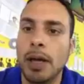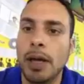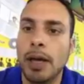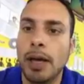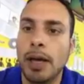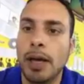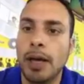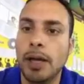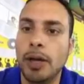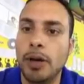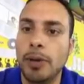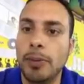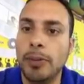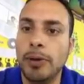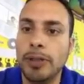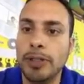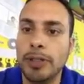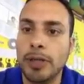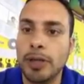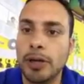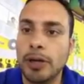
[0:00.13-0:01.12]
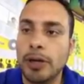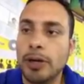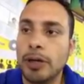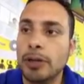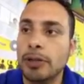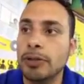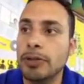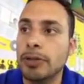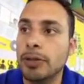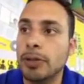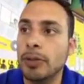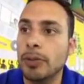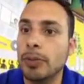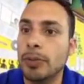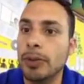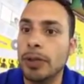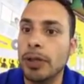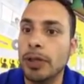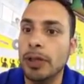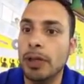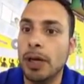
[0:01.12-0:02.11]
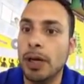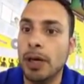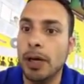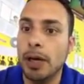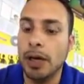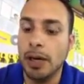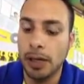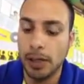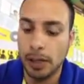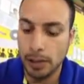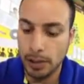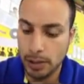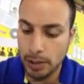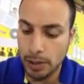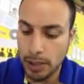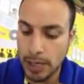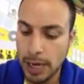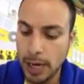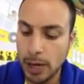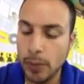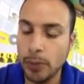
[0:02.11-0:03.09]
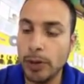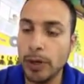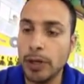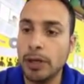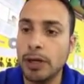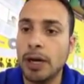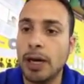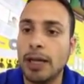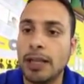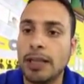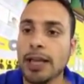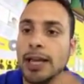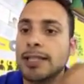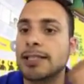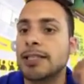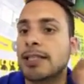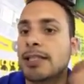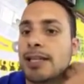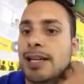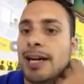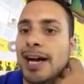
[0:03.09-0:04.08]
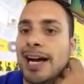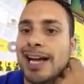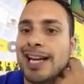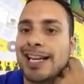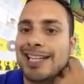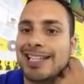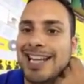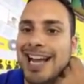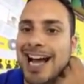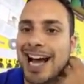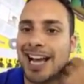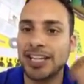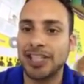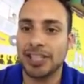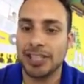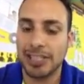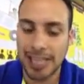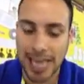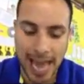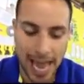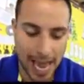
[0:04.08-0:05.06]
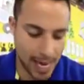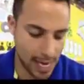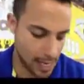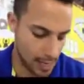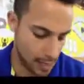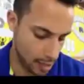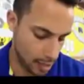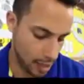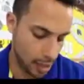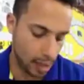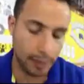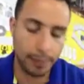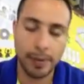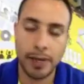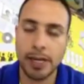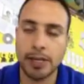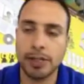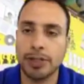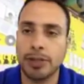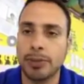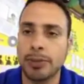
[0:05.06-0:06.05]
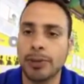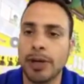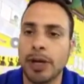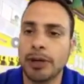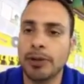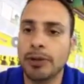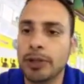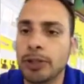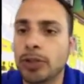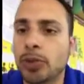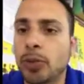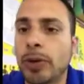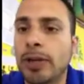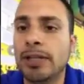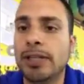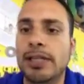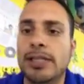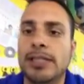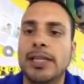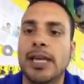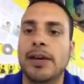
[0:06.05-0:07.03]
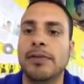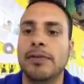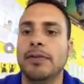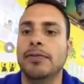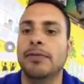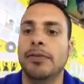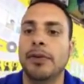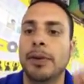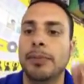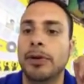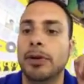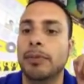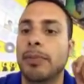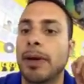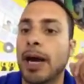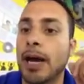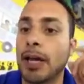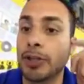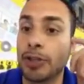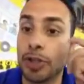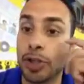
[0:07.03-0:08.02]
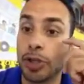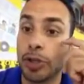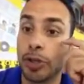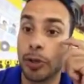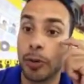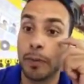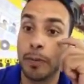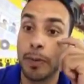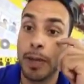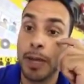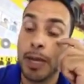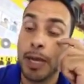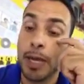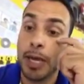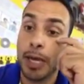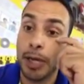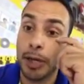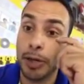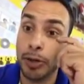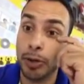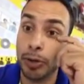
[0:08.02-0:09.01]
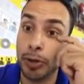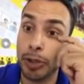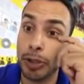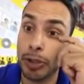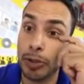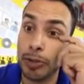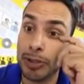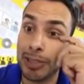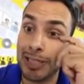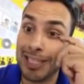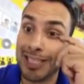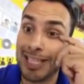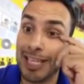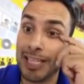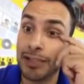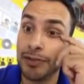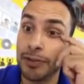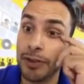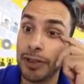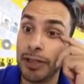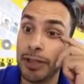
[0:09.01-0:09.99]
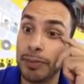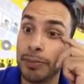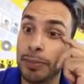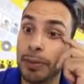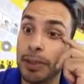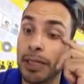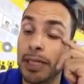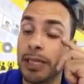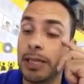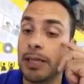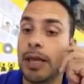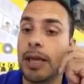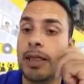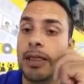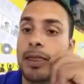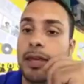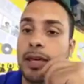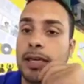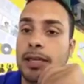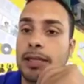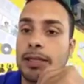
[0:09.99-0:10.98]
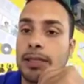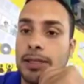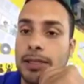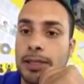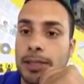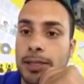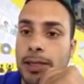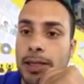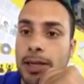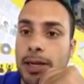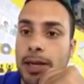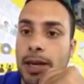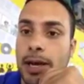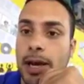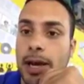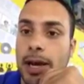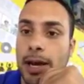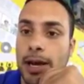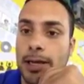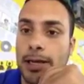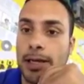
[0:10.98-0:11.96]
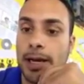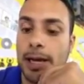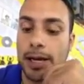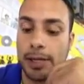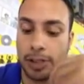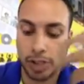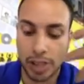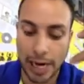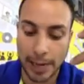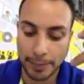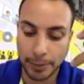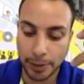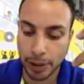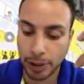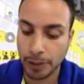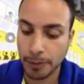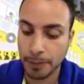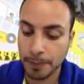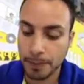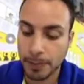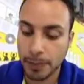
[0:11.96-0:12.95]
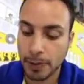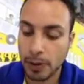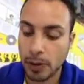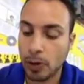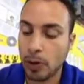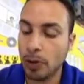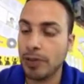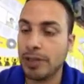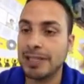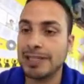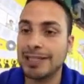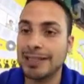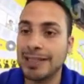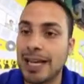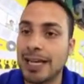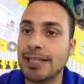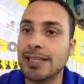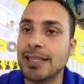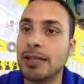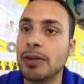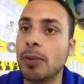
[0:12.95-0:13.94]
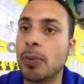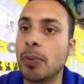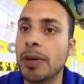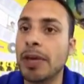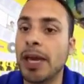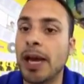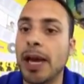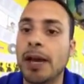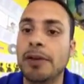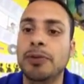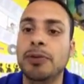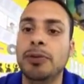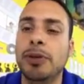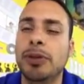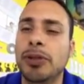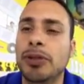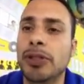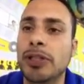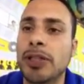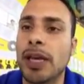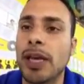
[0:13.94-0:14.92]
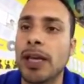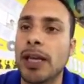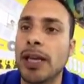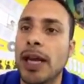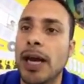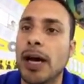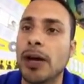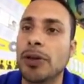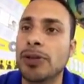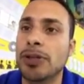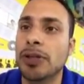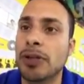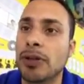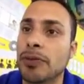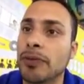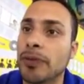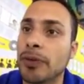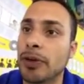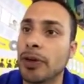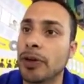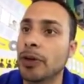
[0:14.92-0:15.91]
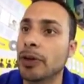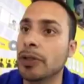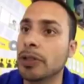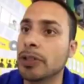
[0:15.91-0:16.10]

Hello boys and girls, we are now working on lesson 9-10 on page 327 from your math journal. In order to successfully complete this chapter or this lesson, we have to understand how to convert